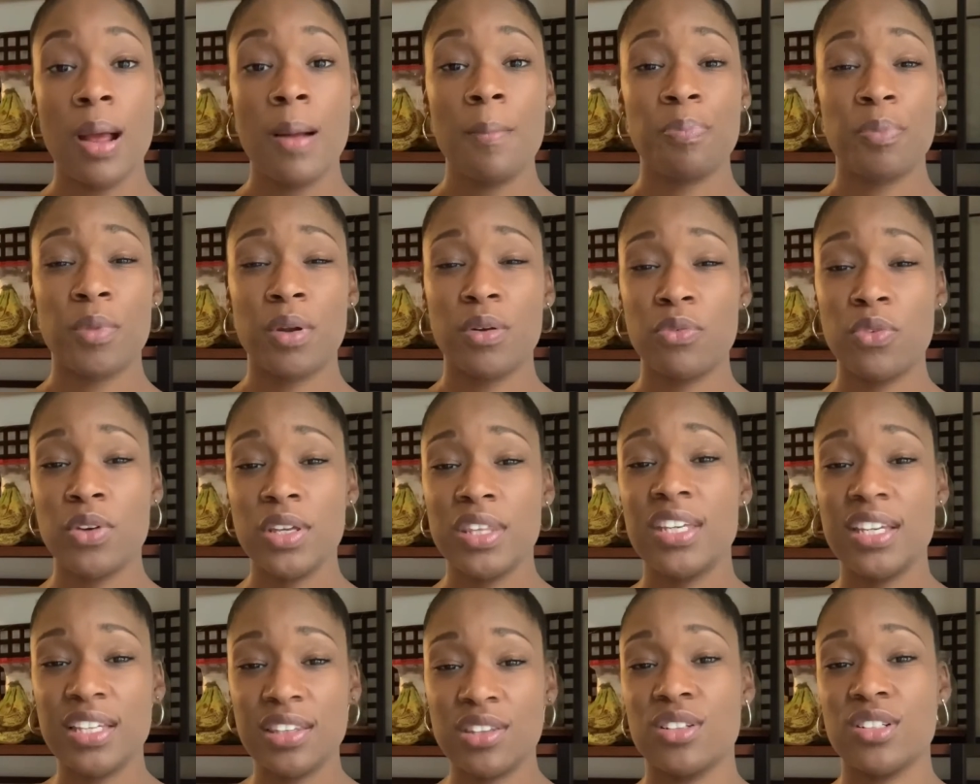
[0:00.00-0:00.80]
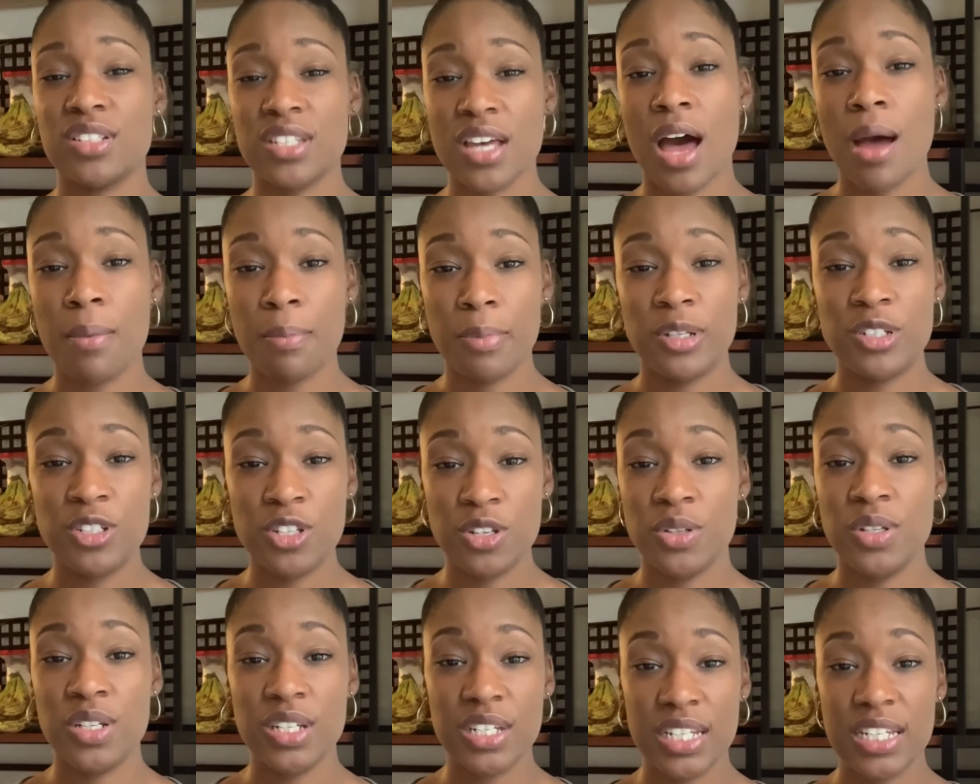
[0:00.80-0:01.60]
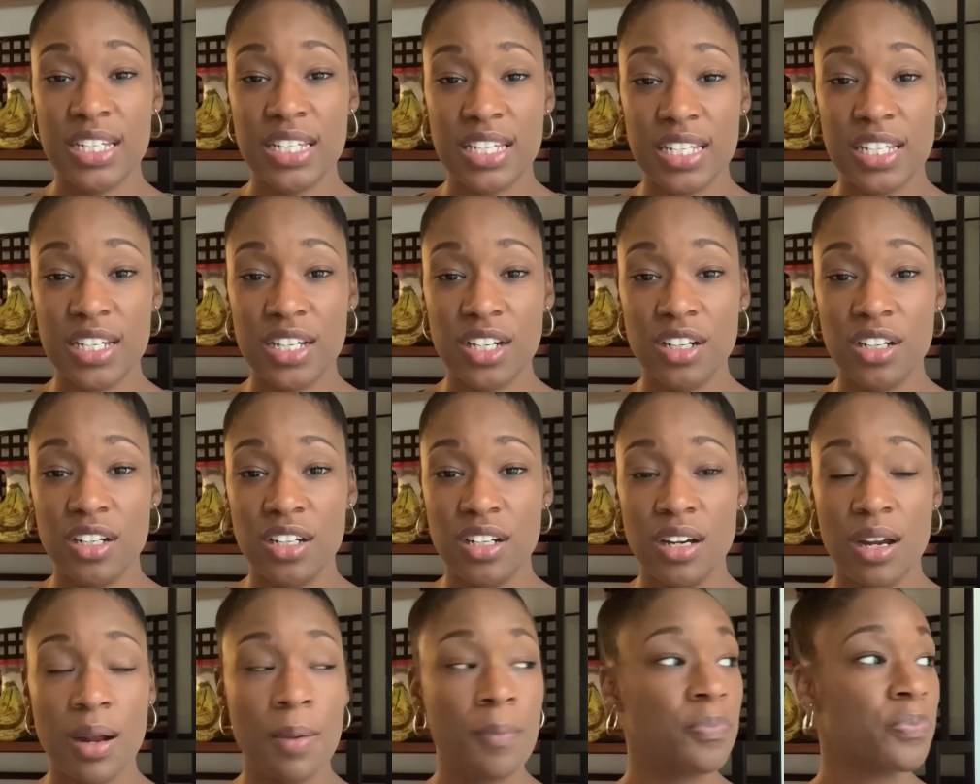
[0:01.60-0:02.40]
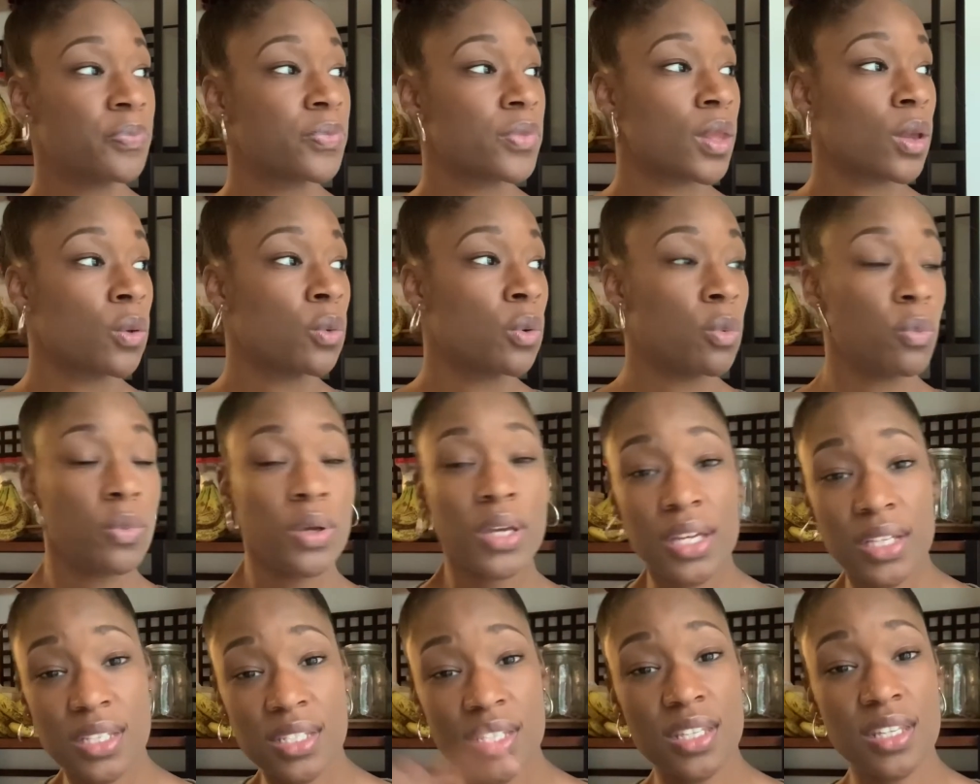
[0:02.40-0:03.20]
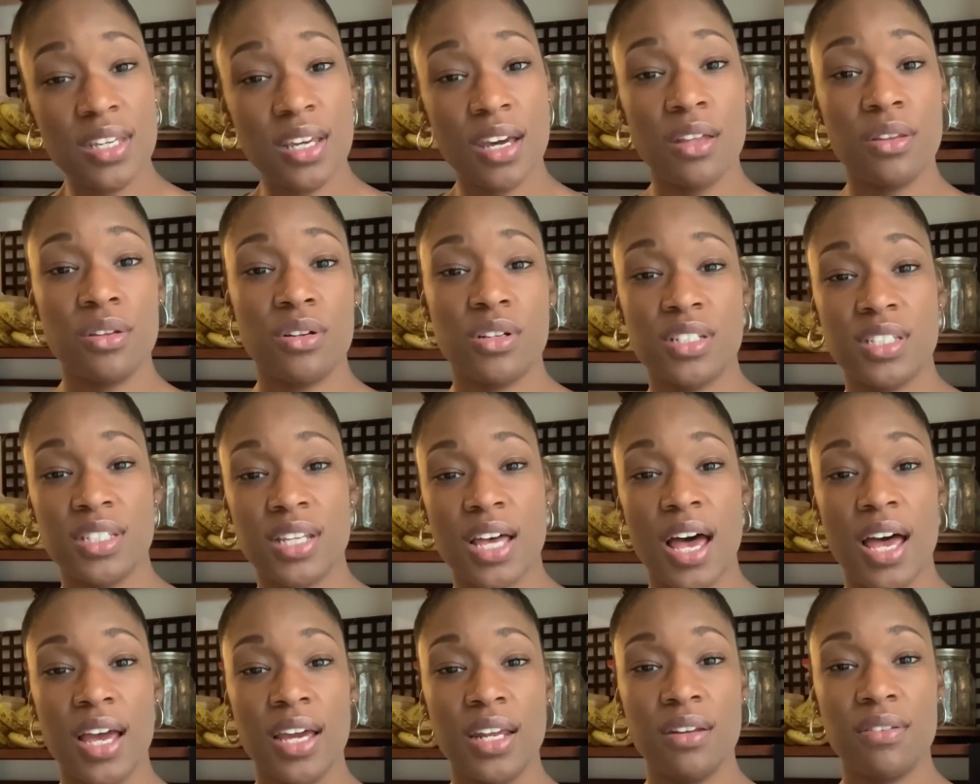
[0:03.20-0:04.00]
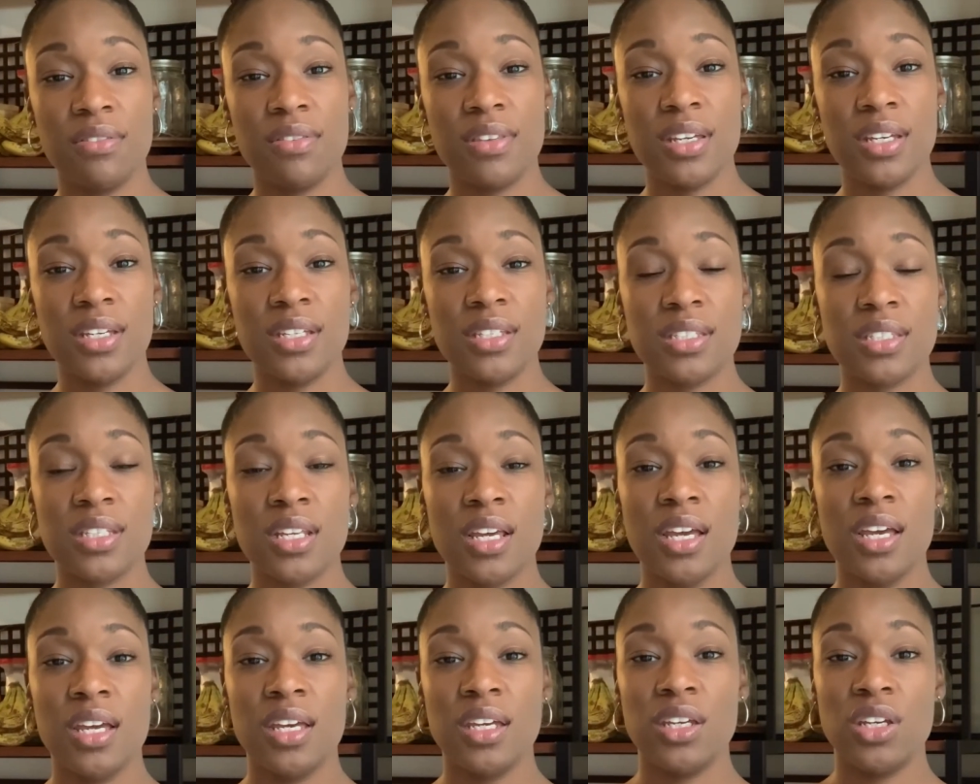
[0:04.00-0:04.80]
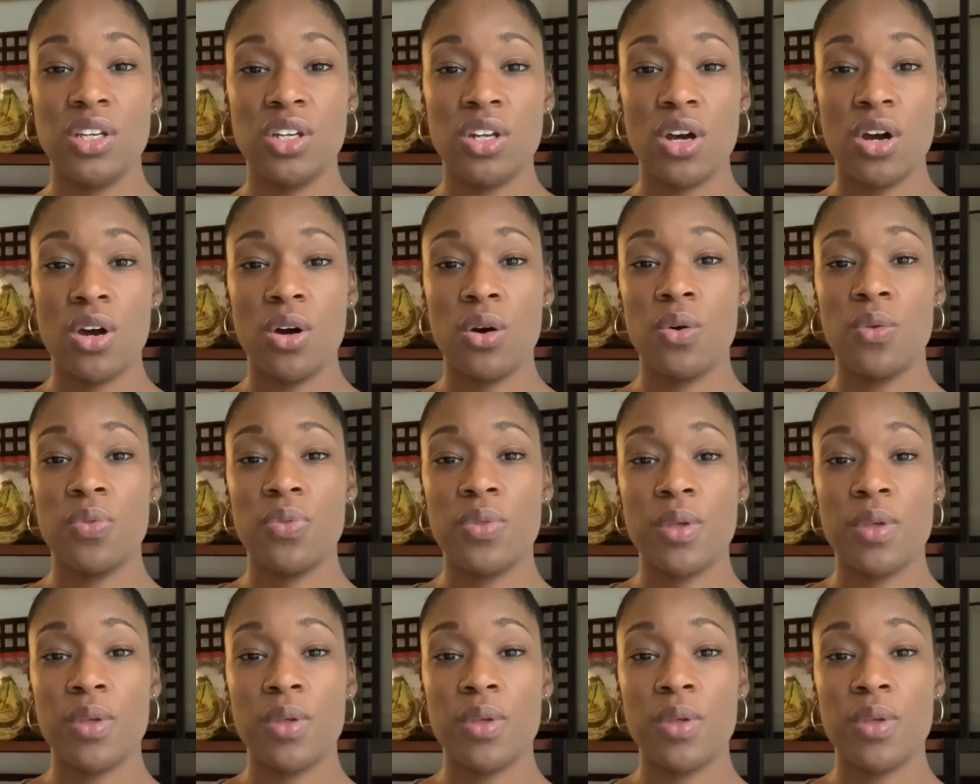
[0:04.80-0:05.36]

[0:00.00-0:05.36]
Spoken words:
But if we think there's opportunity here, when we get to the other side of this, you know, the